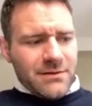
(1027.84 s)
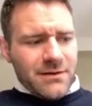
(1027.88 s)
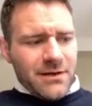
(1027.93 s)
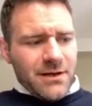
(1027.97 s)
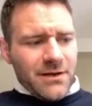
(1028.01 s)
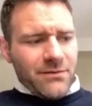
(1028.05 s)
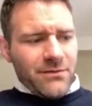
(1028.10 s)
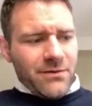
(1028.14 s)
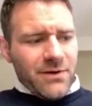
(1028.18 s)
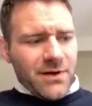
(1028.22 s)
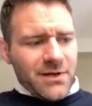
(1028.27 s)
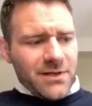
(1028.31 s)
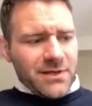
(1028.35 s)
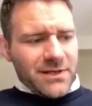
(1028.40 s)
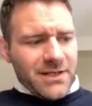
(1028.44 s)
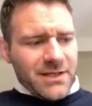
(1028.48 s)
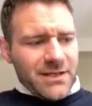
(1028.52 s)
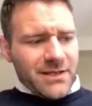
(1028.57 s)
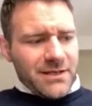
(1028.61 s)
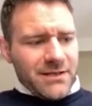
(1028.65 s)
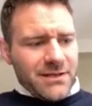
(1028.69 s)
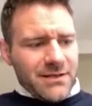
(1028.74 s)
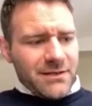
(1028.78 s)

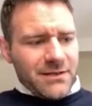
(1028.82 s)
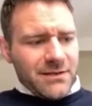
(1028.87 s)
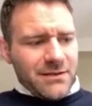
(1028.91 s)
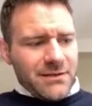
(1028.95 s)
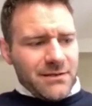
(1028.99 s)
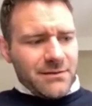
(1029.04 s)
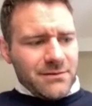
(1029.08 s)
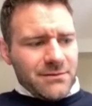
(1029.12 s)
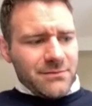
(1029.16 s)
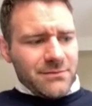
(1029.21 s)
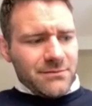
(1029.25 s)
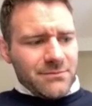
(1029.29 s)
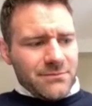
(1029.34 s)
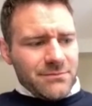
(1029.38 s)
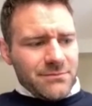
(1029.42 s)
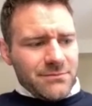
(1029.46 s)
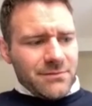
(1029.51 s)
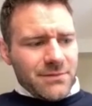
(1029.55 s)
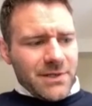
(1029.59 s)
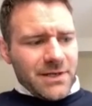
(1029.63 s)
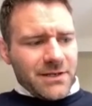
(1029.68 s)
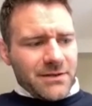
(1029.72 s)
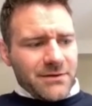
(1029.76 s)
ironically,
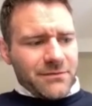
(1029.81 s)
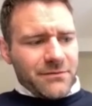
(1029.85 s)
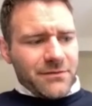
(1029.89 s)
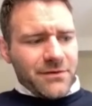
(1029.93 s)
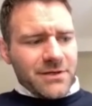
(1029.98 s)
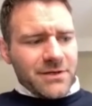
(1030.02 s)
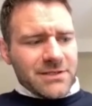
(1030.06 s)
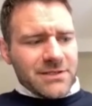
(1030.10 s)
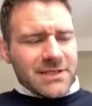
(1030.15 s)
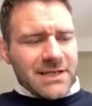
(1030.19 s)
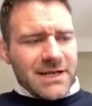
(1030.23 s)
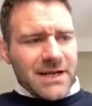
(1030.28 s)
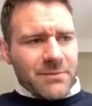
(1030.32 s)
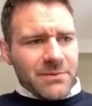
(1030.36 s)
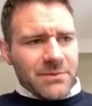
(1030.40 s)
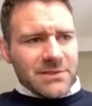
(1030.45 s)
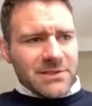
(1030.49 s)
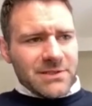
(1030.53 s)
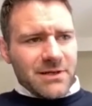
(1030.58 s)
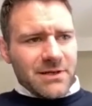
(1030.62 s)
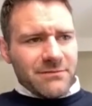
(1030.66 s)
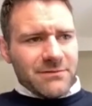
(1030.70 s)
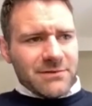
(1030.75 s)
like your first cap
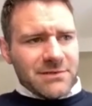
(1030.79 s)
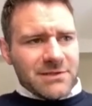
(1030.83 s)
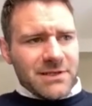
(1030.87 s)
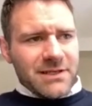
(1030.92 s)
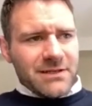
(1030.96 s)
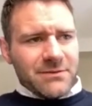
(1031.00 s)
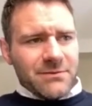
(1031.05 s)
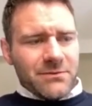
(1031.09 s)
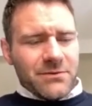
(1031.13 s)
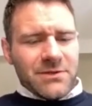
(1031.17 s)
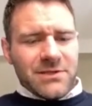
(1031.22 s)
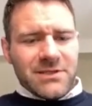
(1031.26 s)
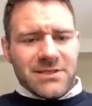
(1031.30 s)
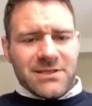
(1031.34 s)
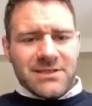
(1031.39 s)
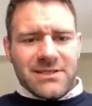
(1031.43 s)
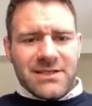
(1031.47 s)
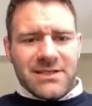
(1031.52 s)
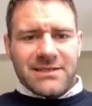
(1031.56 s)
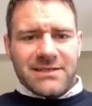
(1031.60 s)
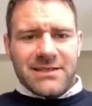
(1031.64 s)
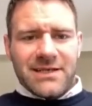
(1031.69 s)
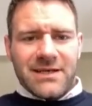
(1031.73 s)
is obviously the one that
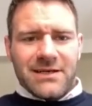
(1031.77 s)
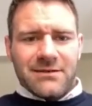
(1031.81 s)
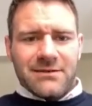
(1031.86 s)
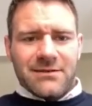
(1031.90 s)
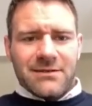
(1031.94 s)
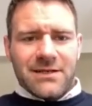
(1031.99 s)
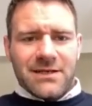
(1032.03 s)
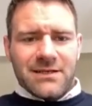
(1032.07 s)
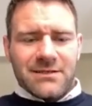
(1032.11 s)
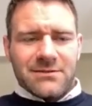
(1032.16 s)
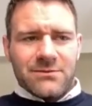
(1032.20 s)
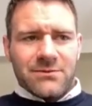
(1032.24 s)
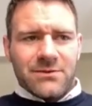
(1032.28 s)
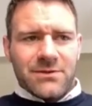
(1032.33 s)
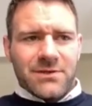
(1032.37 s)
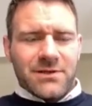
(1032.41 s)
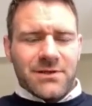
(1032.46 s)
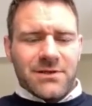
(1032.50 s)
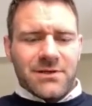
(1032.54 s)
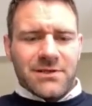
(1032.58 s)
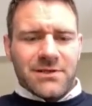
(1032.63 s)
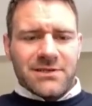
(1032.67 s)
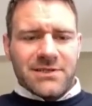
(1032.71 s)
sticks out, and that's the one
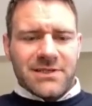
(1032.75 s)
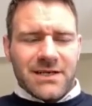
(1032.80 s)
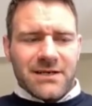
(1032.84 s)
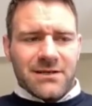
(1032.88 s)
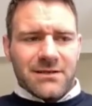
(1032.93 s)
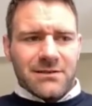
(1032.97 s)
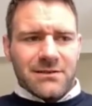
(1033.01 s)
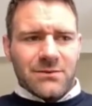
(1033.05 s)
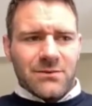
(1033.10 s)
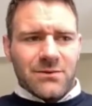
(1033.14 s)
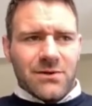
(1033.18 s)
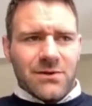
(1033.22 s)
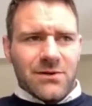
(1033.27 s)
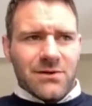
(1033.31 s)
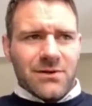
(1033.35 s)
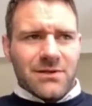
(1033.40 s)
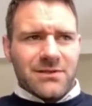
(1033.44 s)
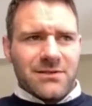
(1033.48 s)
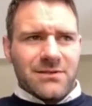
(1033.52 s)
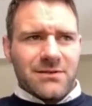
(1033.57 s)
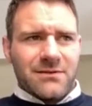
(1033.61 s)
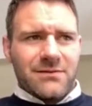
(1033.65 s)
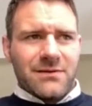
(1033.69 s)
you're going to stick on the wall
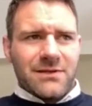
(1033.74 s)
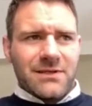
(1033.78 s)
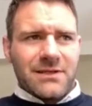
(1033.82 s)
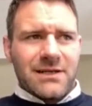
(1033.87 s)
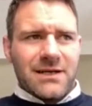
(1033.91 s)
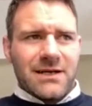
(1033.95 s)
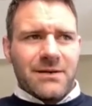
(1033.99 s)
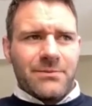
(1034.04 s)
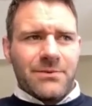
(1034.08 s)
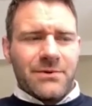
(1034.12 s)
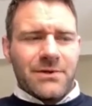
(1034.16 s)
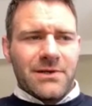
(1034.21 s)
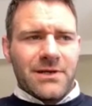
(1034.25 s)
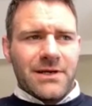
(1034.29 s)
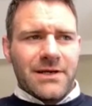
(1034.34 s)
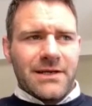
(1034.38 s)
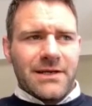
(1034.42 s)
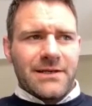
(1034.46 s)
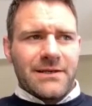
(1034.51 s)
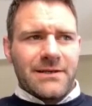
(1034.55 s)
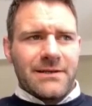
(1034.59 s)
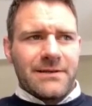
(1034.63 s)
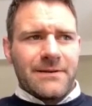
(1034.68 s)
and stuff like that. But like,